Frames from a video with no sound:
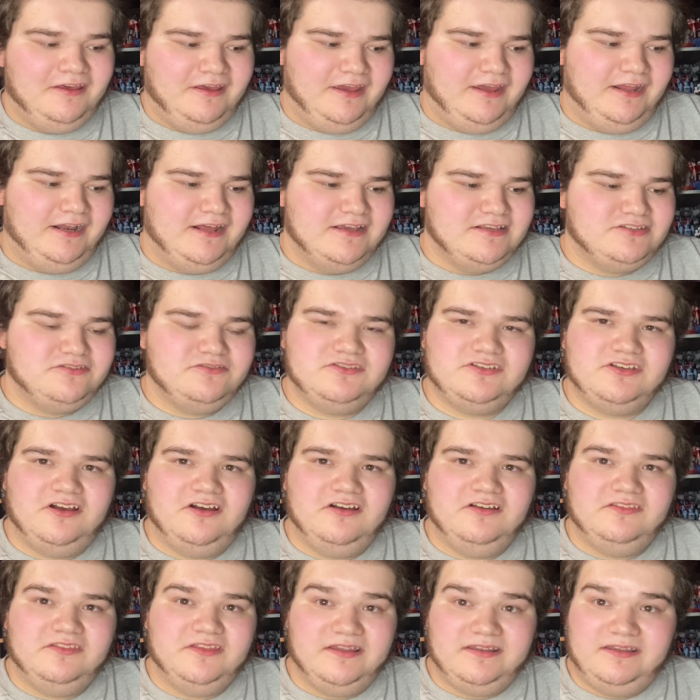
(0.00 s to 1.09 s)
And as you saw,
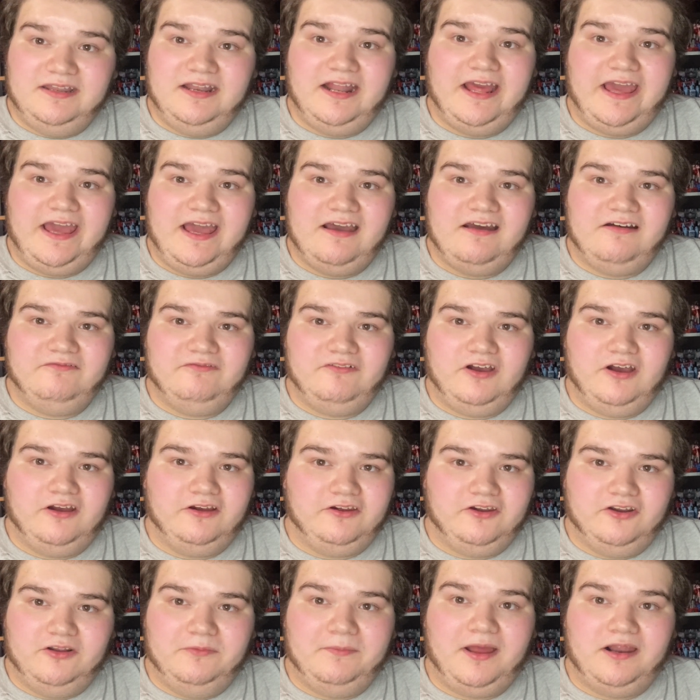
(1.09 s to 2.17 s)
they did have a
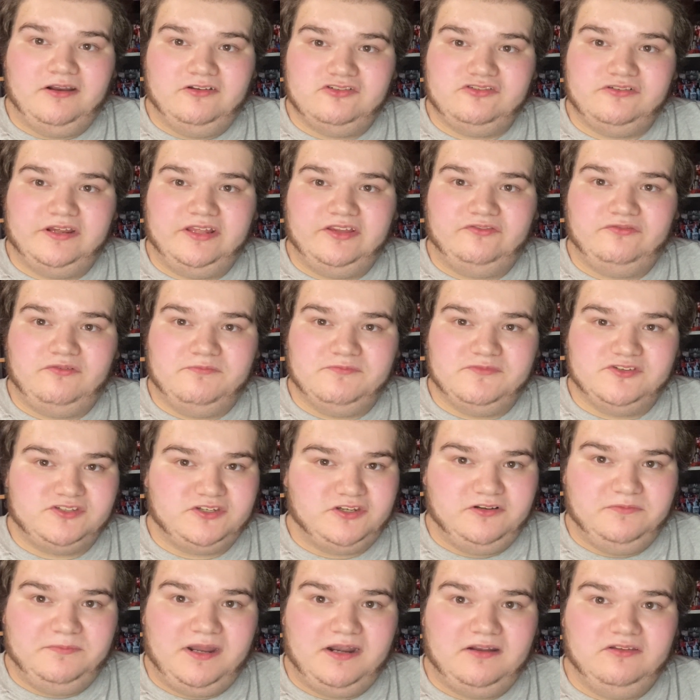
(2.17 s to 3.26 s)
good amount of Transformers, a
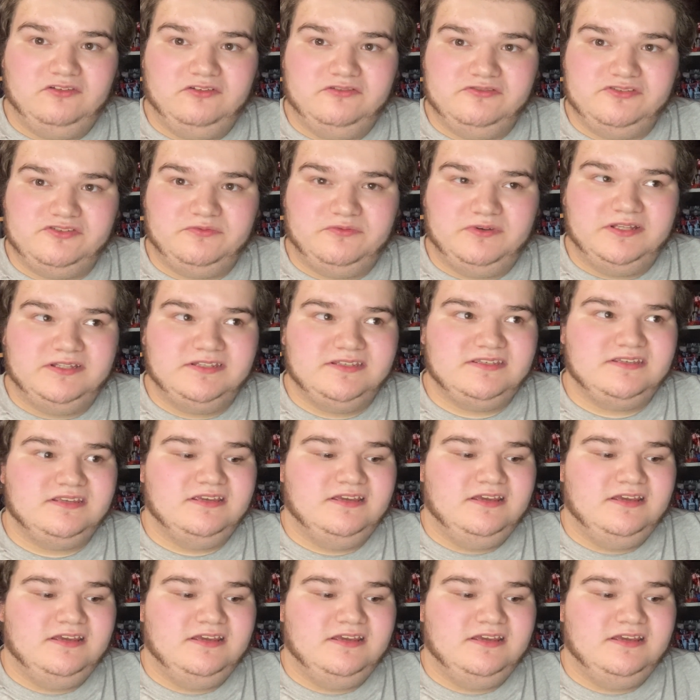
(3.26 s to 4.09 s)
good amount of loose ones,